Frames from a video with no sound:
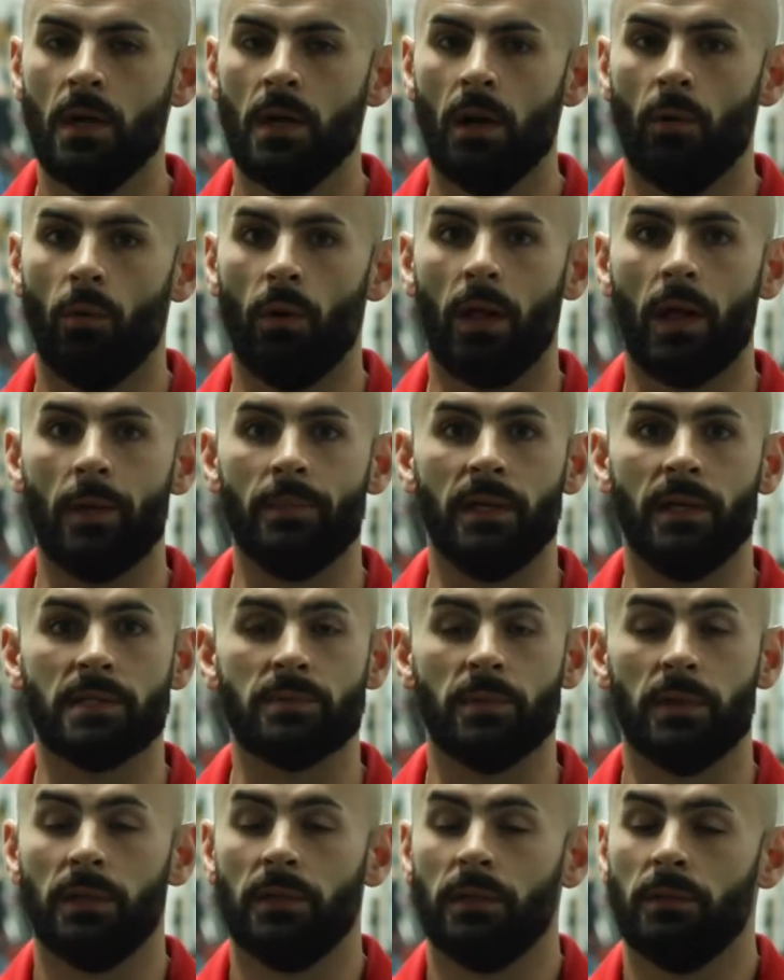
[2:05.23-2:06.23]
Well, I mean, it's
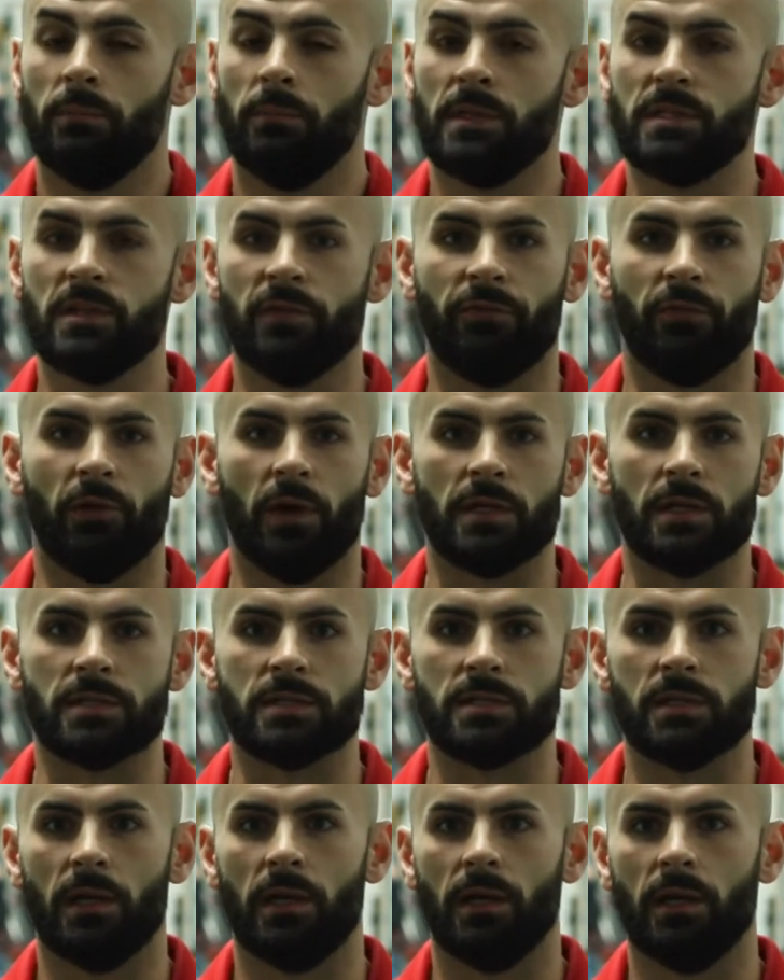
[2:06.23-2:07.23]
been busy for
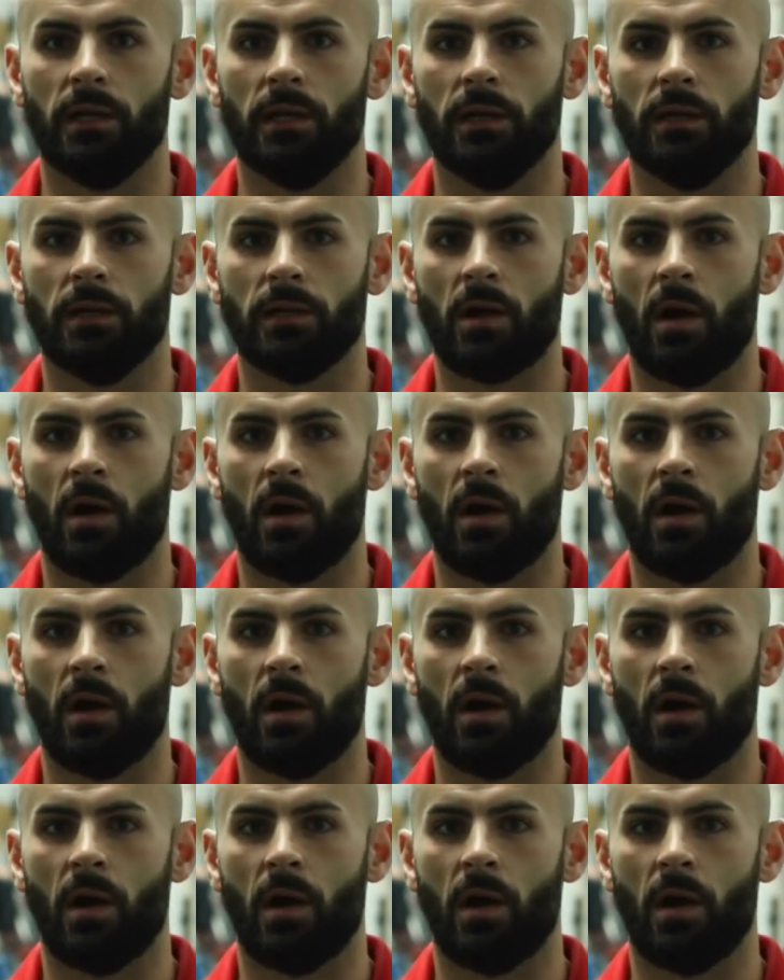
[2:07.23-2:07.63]
us, uh,